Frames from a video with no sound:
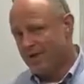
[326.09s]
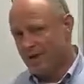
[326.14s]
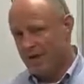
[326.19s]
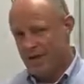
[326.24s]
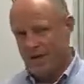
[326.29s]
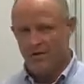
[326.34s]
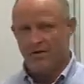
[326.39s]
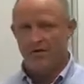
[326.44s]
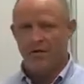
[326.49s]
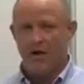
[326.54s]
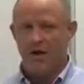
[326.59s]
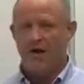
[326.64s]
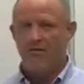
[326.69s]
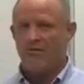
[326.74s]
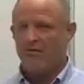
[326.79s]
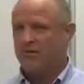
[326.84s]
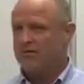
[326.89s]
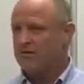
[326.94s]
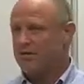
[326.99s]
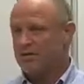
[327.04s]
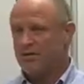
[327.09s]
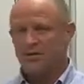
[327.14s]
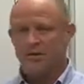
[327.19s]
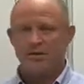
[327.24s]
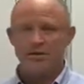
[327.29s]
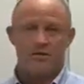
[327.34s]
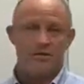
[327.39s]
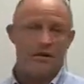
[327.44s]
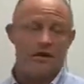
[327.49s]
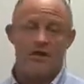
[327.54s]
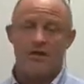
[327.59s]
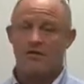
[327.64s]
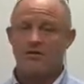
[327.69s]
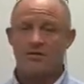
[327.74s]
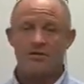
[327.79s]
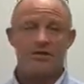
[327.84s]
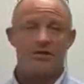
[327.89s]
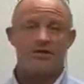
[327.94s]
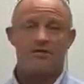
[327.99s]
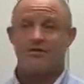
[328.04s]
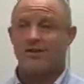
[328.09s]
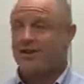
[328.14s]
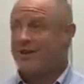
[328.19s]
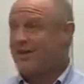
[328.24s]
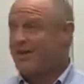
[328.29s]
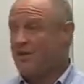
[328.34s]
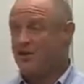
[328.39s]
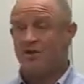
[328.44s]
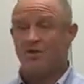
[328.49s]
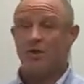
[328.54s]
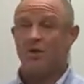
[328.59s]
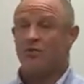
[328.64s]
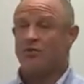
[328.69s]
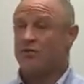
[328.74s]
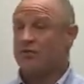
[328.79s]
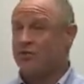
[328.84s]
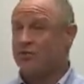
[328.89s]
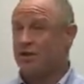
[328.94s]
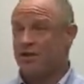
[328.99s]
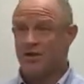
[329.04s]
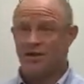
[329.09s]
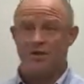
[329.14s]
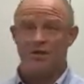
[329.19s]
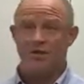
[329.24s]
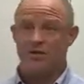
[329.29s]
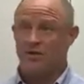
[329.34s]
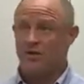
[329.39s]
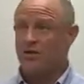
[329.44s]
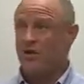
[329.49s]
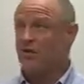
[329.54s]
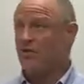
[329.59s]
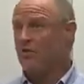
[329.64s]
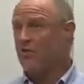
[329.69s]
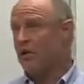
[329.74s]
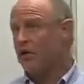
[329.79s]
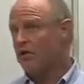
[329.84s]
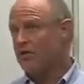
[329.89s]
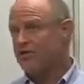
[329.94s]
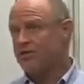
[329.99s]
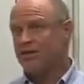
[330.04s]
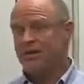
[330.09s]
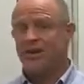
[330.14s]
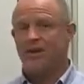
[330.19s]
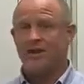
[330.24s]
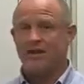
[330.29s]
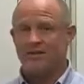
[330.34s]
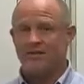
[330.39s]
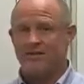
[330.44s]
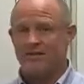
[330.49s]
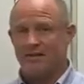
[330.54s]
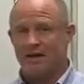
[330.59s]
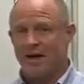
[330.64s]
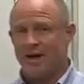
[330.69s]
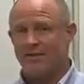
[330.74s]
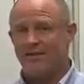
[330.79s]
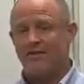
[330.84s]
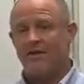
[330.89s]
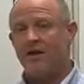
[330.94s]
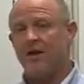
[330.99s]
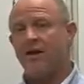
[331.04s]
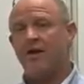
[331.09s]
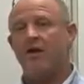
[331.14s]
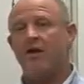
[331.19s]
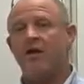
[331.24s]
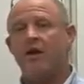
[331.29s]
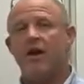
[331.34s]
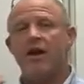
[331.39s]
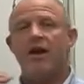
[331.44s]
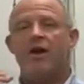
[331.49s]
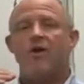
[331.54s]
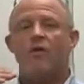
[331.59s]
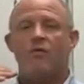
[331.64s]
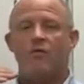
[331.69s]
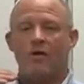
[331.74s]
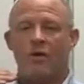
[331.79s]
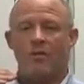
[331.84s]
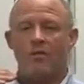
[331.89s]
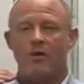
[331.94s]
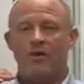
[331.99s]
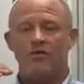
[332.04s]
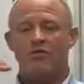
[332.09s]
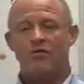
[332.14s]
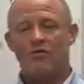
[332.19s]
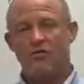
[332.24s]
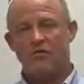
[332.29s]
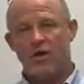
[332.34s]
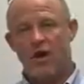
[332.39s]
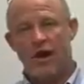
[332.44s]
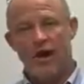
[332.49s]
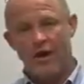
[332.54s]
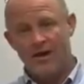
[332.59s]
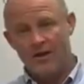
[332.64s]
In your office, doesn't exist. You don't see, you don't notice. It is not there. Women do not